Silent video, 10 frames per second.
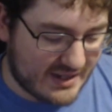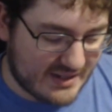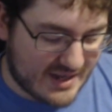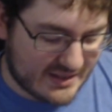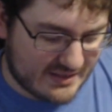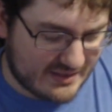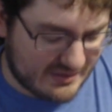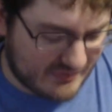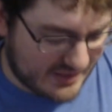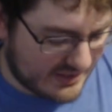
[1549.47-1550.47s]

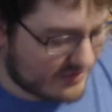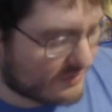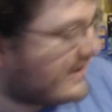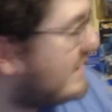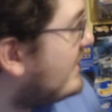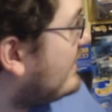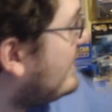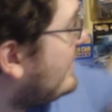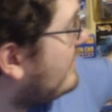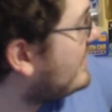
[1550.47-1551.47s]
why they threw it in the thing,
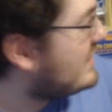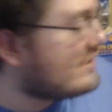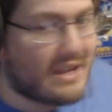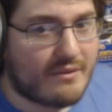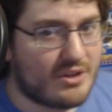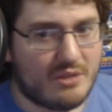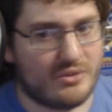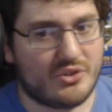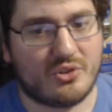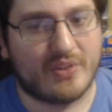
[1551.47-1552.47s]
but you never know what you're going to